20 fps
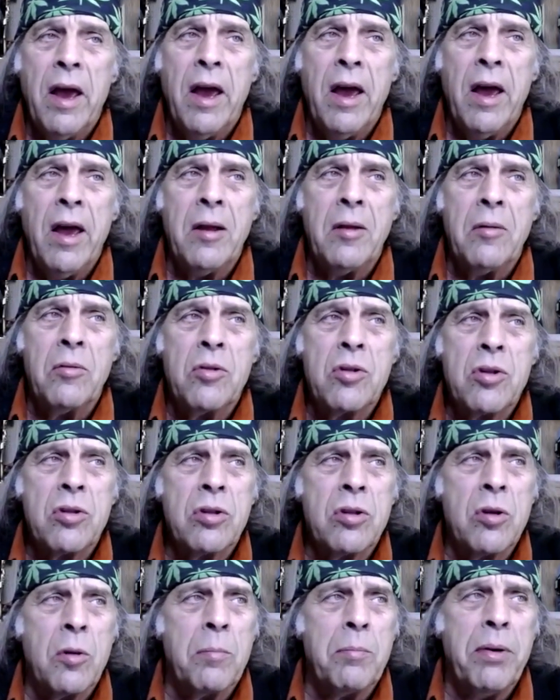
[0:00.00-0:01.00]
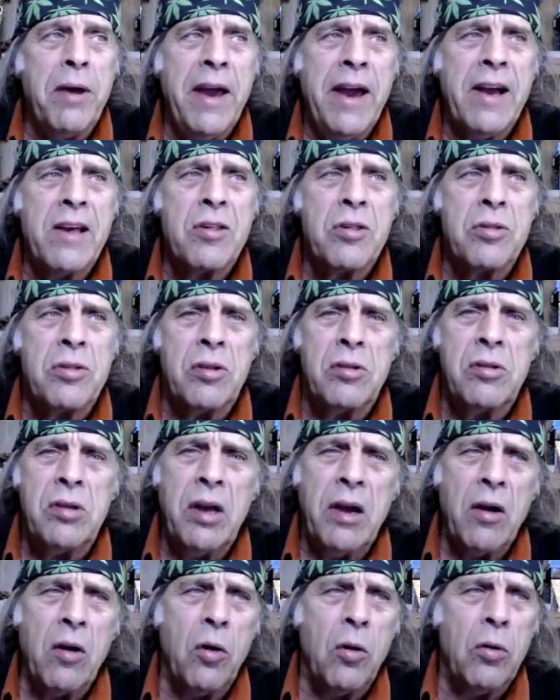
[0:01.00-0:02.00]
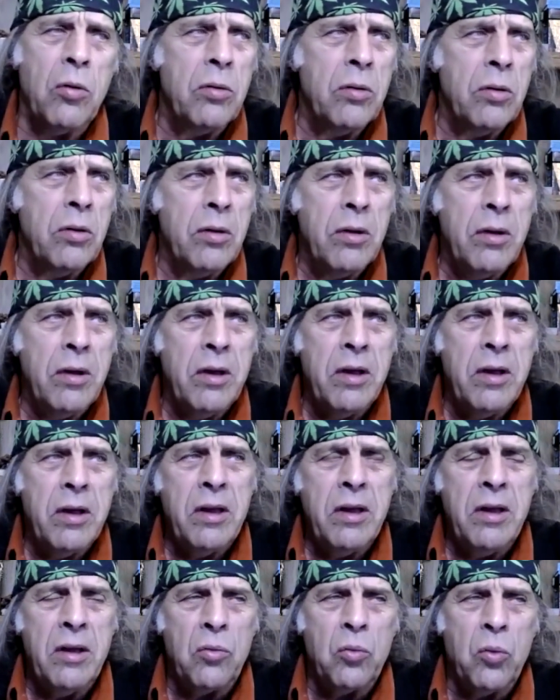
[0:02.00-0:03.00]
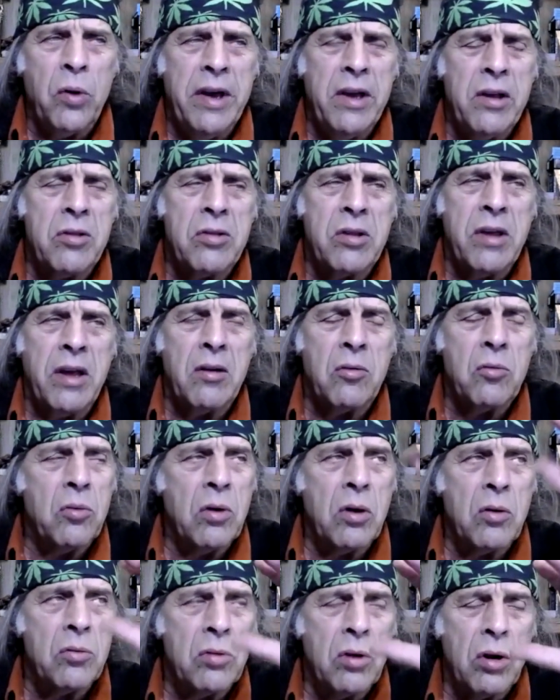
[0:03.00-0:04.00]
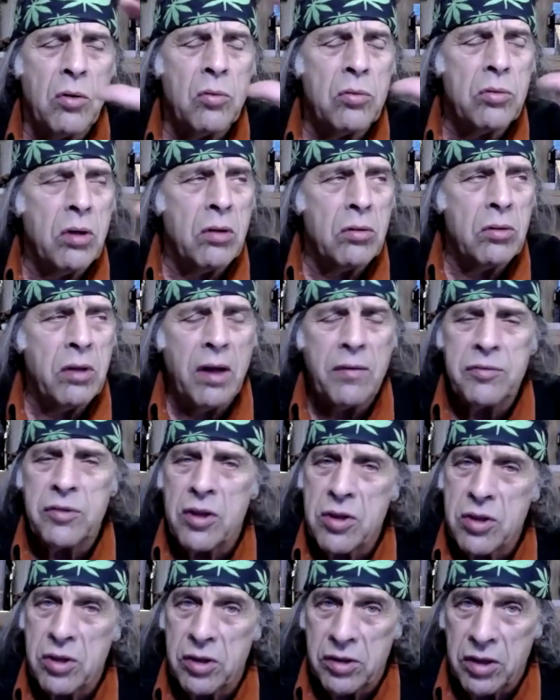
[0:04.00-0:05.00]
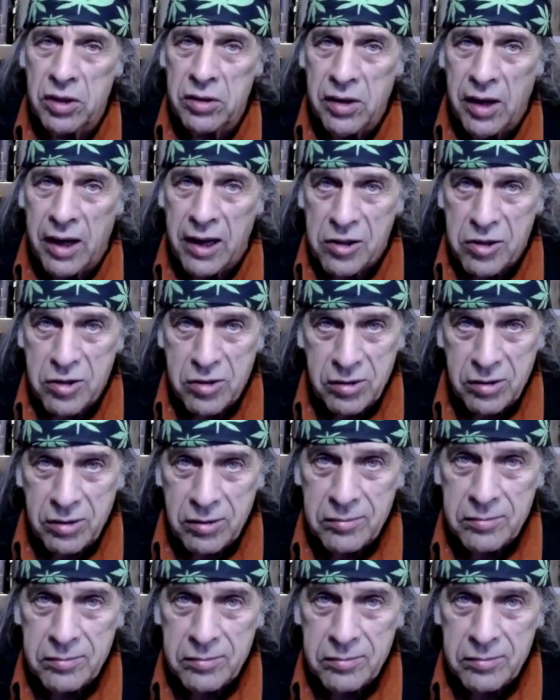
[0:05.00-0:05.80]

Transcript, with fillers: and surpass the tarot in ways that it, they're, they're left us in the dust